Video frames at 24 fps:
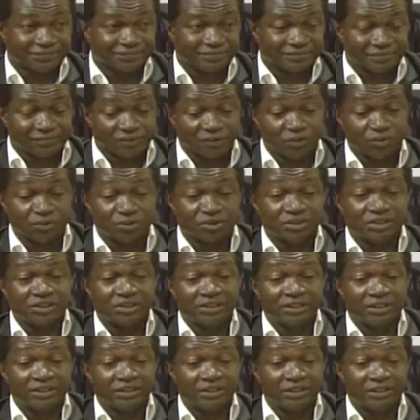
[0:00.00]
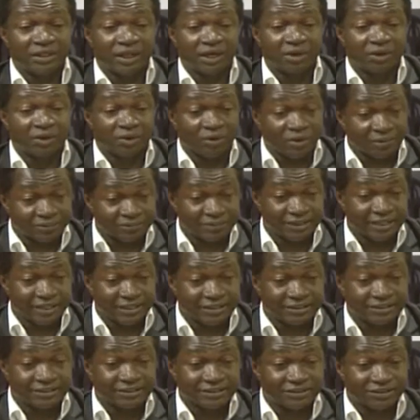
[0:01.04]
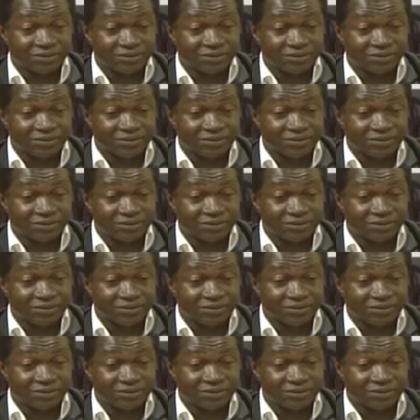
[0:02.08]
You see a corrupt case,